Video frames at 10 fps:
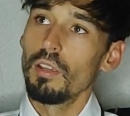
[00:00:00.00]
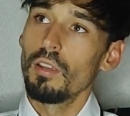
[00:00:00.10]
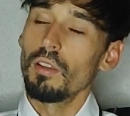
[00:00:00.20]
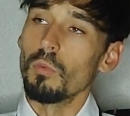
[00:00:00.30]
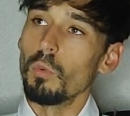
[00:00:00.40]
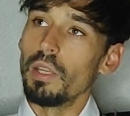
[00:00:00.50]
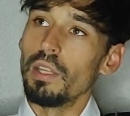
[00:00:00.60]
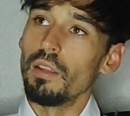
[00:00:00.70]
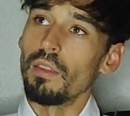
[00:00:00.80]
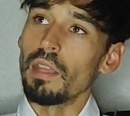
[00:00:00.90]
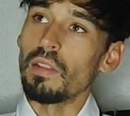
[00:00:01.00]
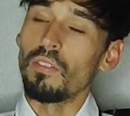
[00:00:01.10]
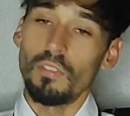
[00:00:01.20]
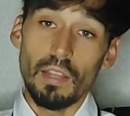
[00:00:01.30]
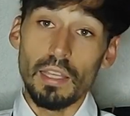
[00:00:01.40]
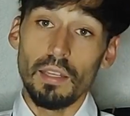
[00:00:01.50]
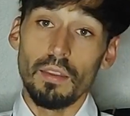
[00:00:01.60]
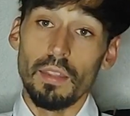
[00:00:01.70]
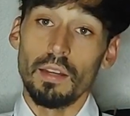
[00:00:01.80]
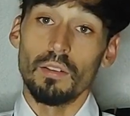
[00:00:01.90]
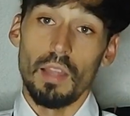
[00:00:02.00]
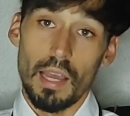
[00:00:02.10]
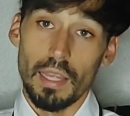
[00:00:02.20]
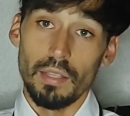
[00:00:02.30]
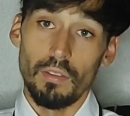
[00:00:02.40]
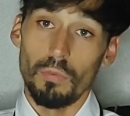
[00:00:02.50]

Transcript: when they stated their lines,